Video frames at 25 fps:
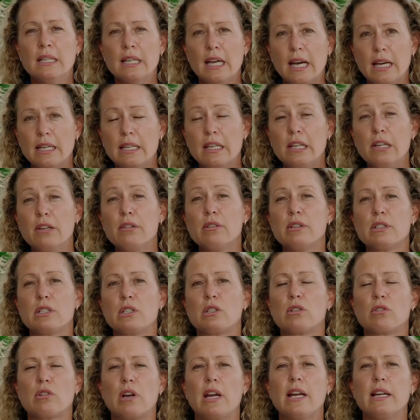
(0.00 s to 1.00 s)
And here in
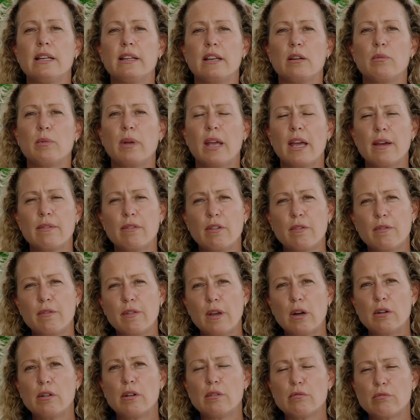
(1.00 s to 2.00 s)
Australia, we have a
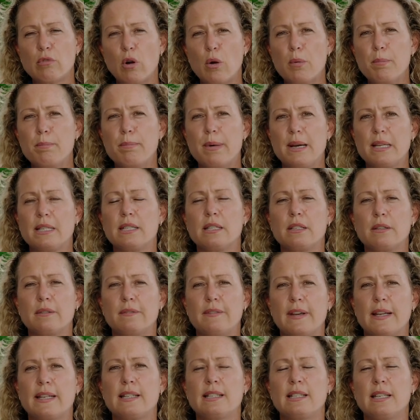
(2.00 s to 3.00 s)
very robust
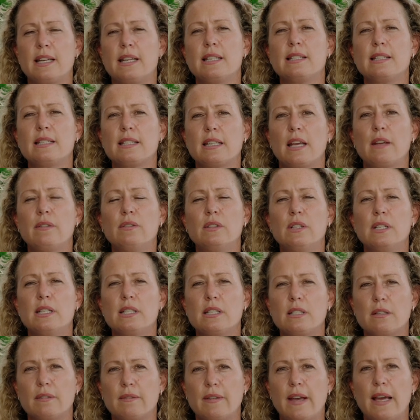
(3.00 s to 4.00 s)
vaccine safety
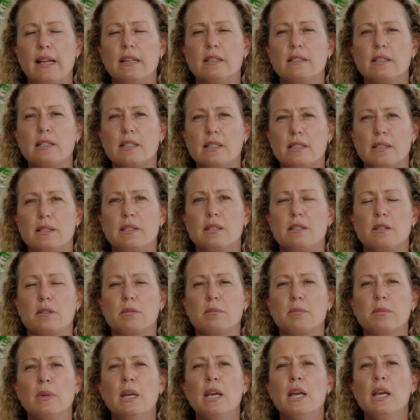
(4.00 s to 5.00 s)
surveillance
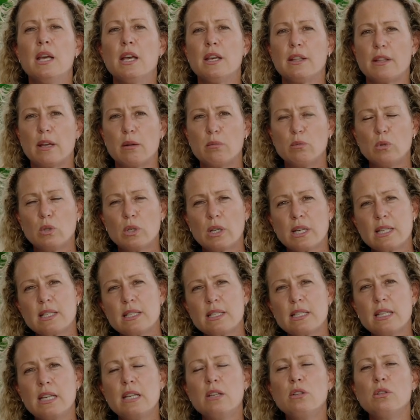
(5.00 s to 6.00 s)
system that will
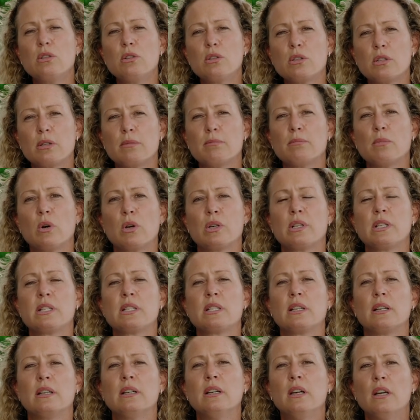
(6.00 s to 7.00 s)
continue to
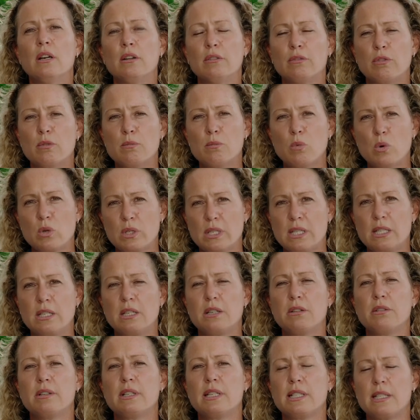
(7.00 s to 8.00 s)
monitor for more
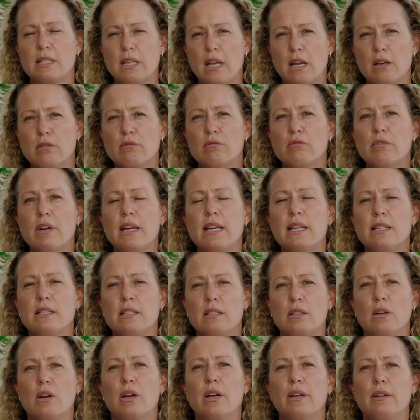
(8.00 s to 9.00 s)
serious and rare
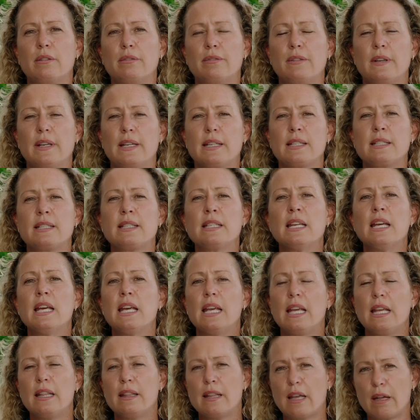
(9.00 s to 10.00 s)
side effects
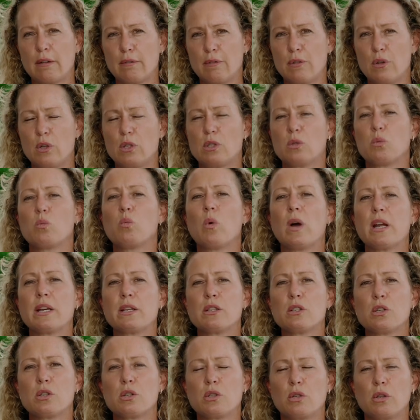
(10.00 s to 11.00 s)
in that first
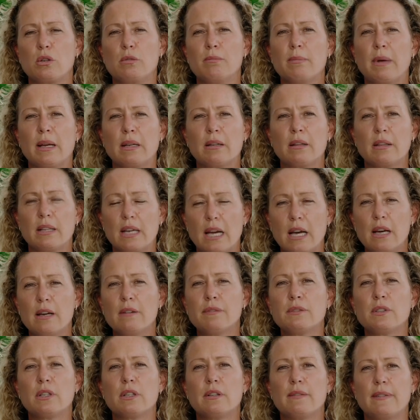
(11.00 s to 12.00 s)
1-2 months
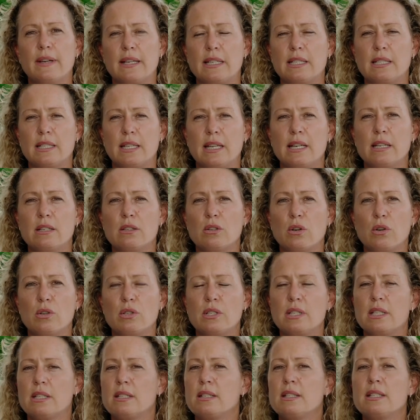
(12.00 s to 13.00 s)
after the vaccine
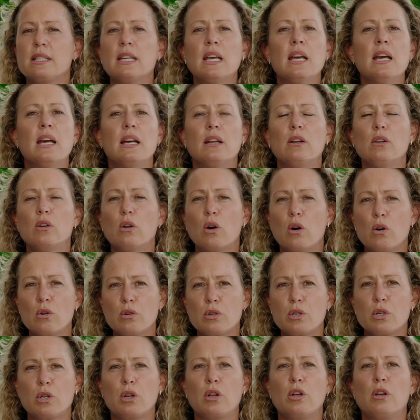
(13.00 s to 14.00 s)
doses,
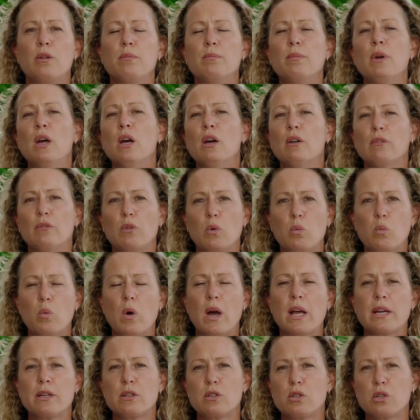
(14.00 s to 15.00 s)
long term for
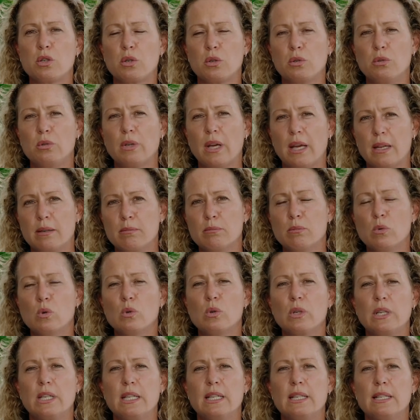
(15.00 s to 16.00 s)
1, 2 and
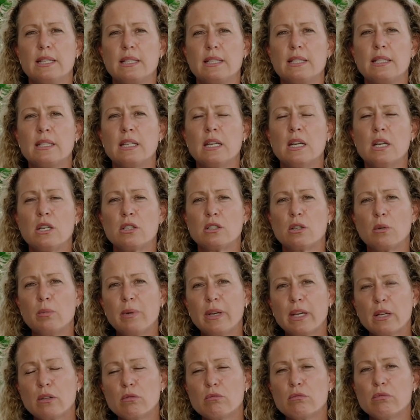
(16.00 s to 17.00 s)
more years. So
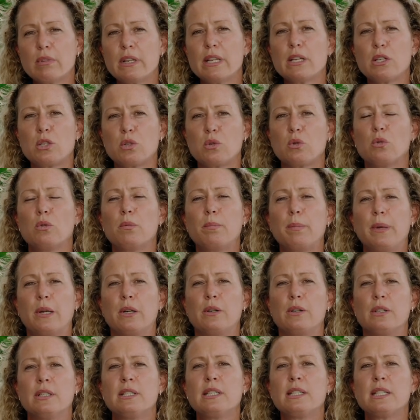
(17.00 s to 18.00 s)
we can reassure
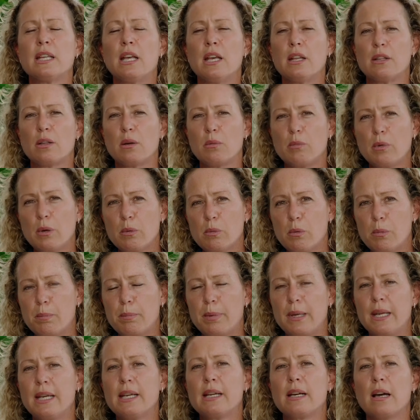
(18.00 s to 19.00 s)
parents that we will
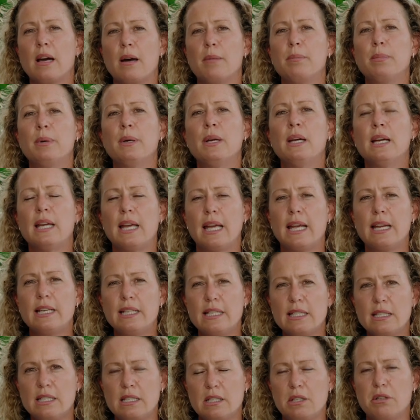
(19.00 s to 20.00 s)
pick up
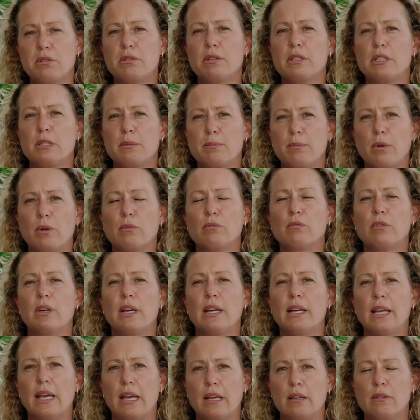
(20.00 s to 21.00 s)
any serious but
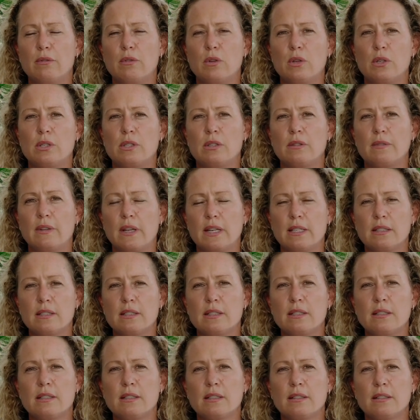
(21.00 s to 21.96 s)
rare adverse events.